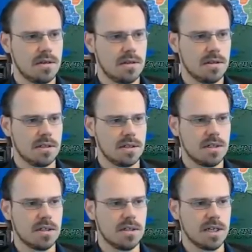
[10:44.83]
Because she
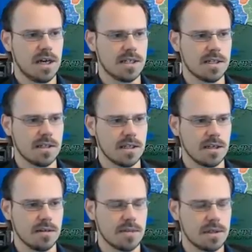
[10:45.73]
still dies killing
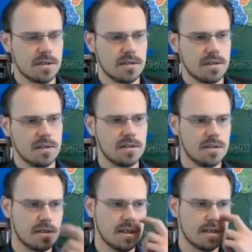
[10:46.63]
him.
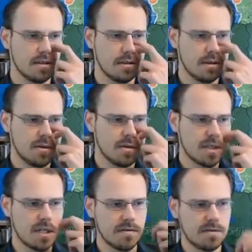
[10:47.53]
That still leaves me his
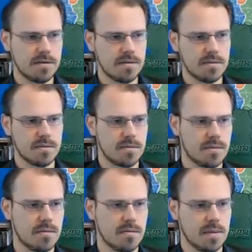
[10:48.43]
stuff.
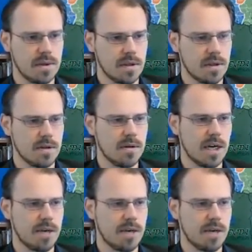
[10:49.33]
Okay.